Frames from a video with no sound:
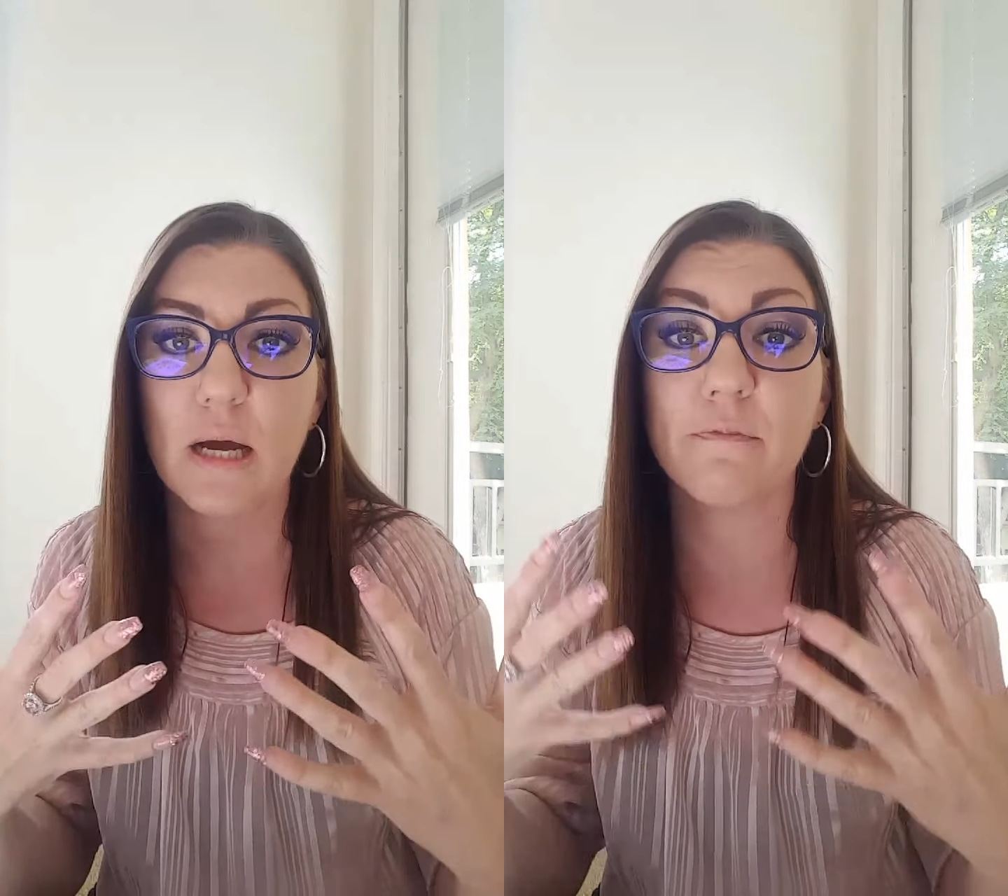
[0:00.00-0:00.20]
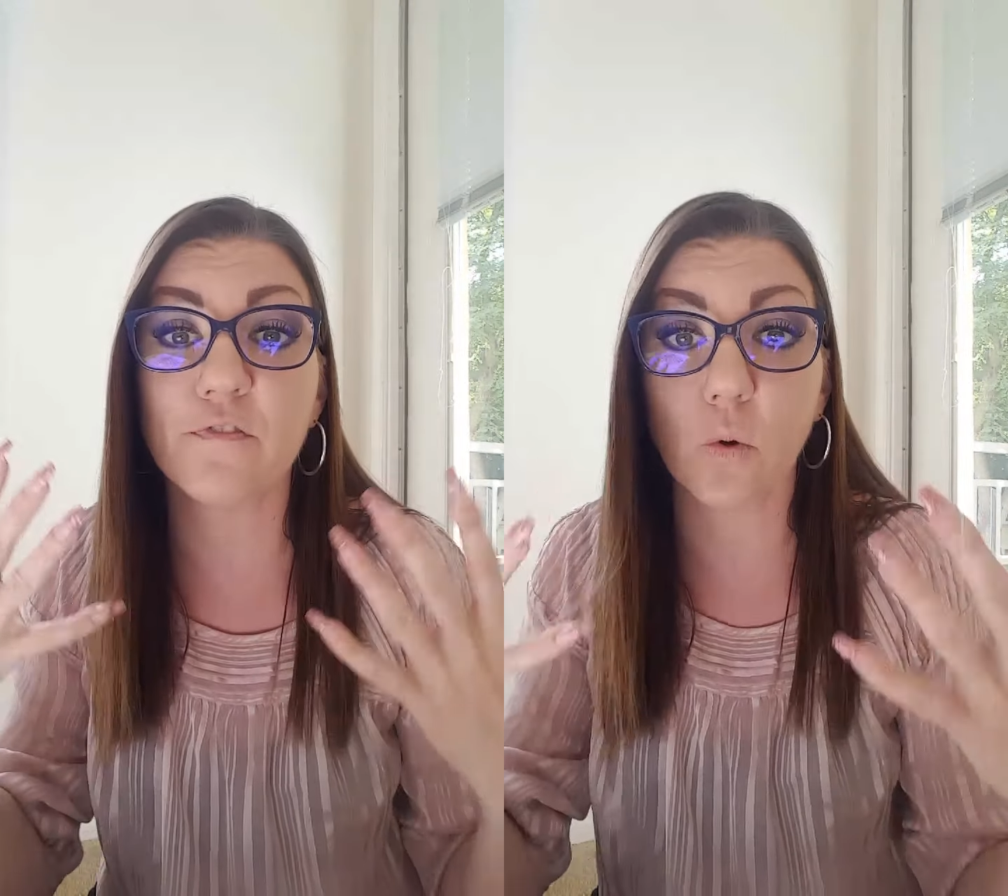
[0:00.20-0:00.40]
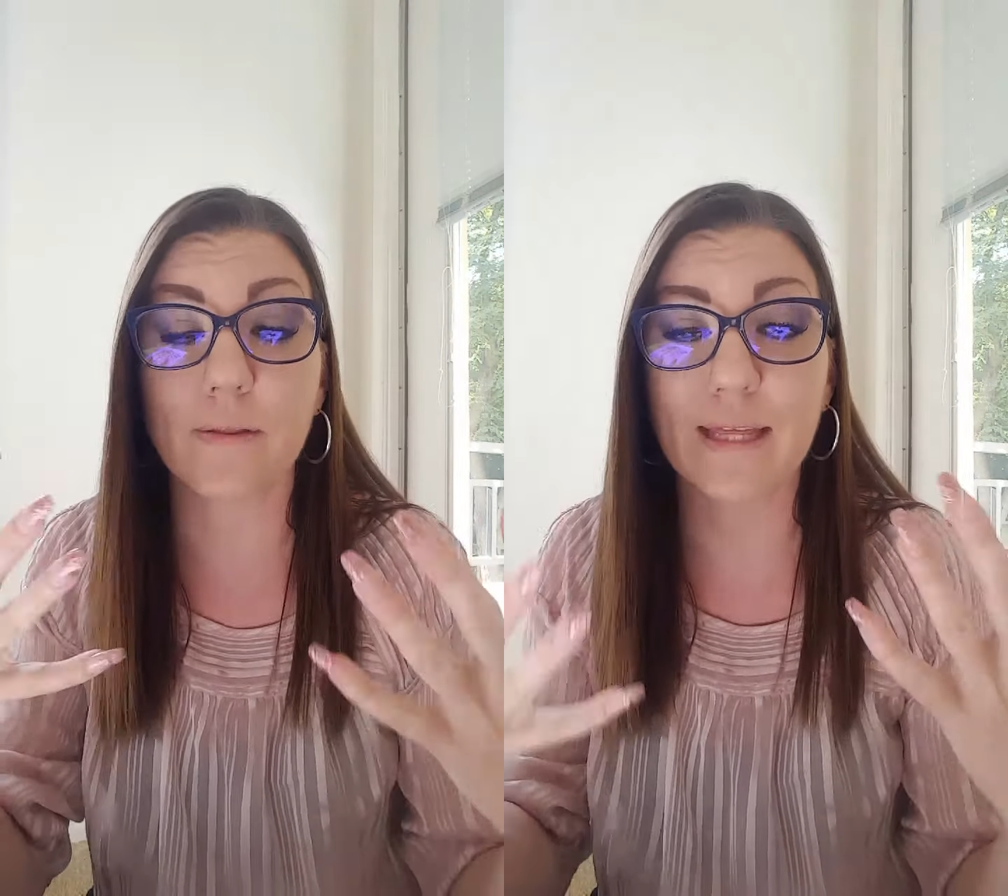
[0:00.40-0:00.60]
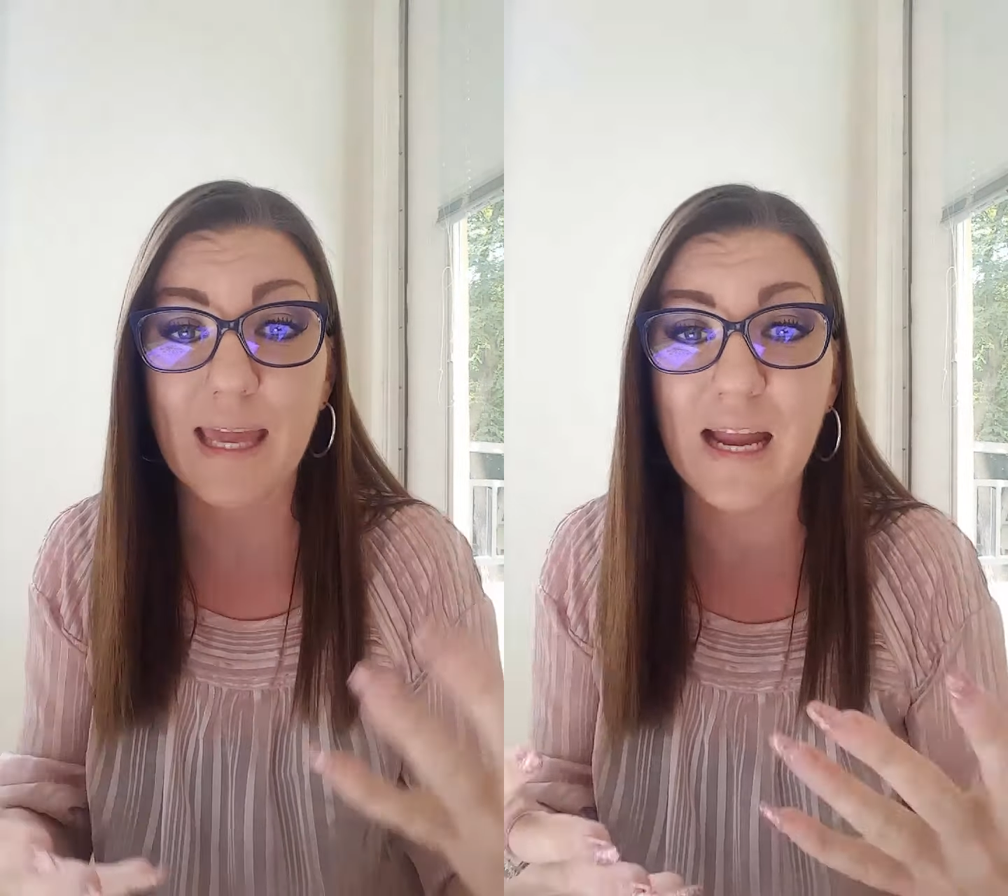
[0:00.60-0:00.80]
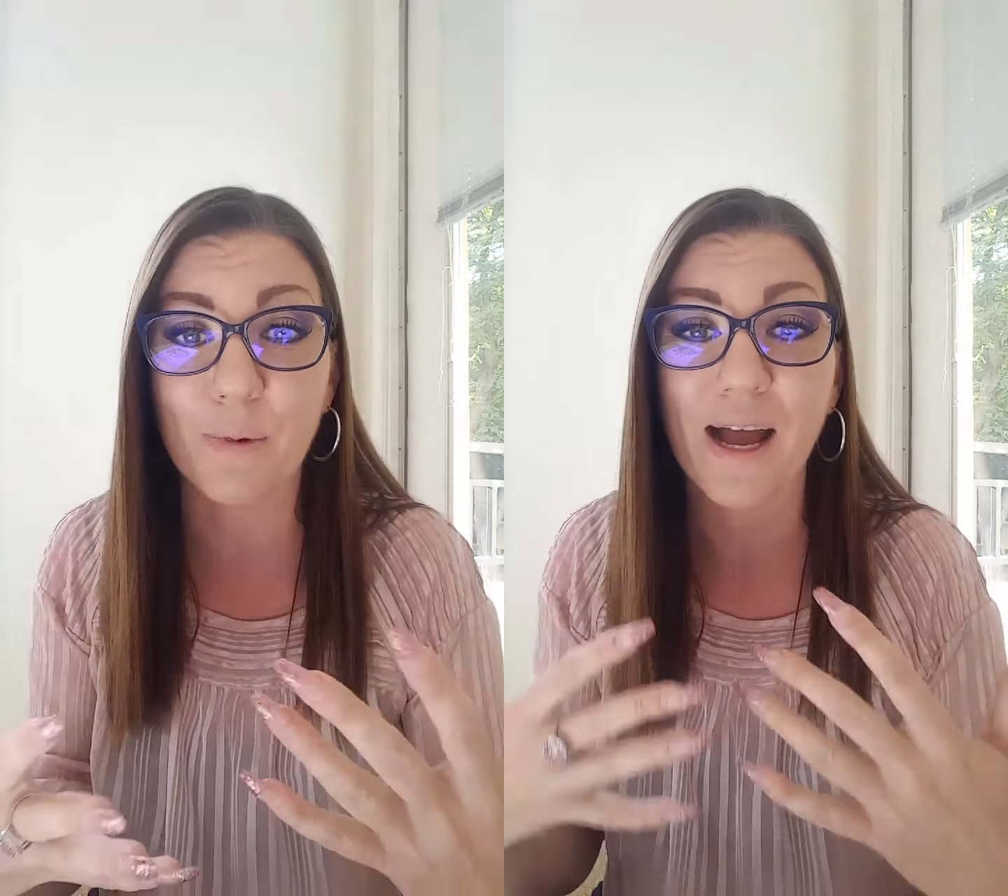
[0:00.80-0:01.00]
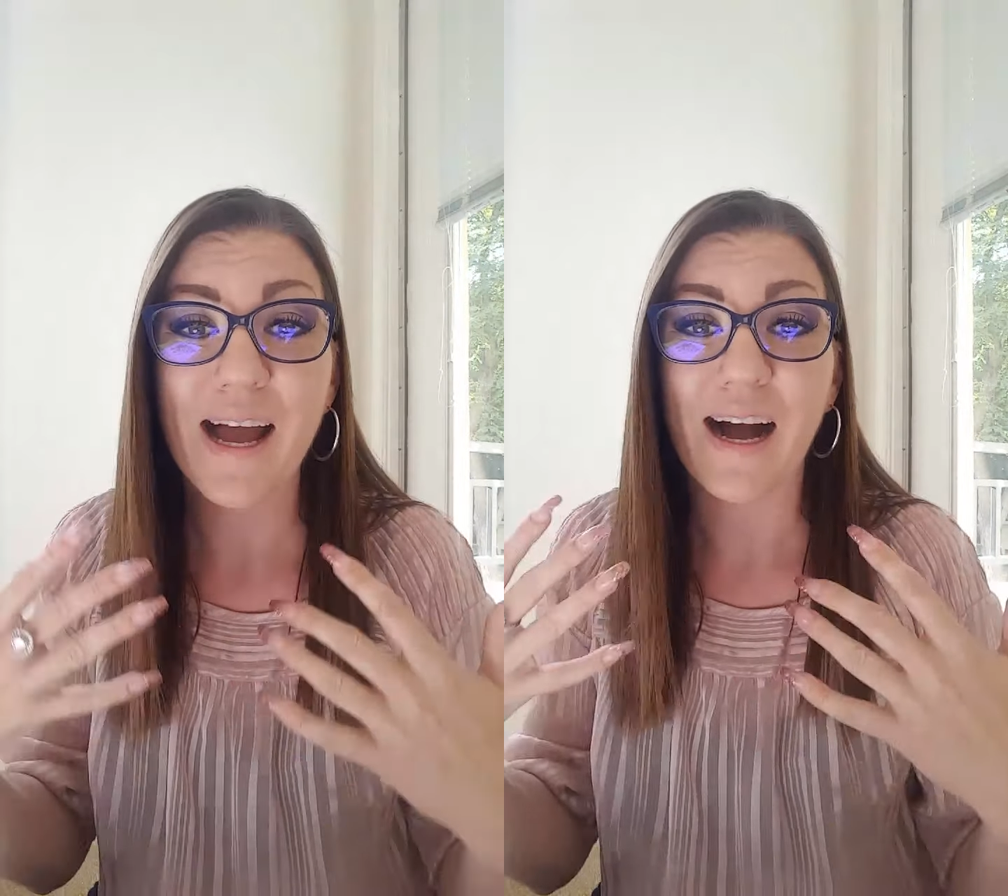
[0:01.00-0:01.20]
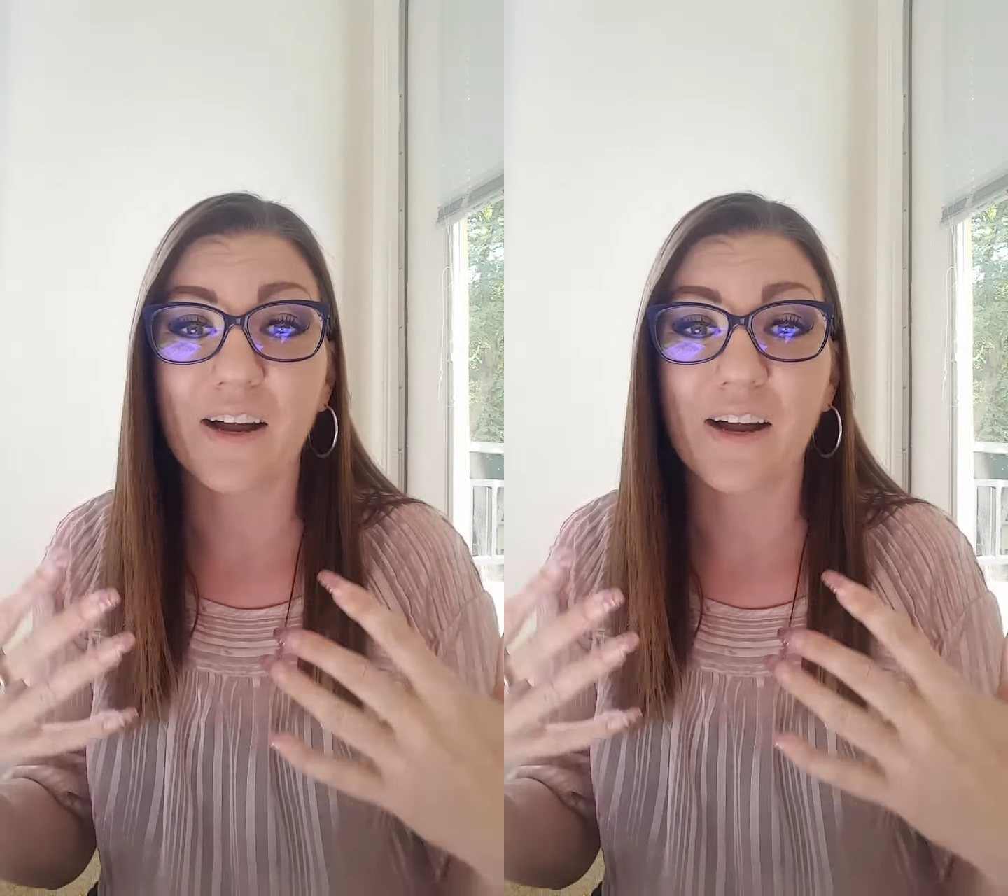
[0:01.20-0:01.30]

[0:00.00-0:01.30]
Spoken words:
up for the camera.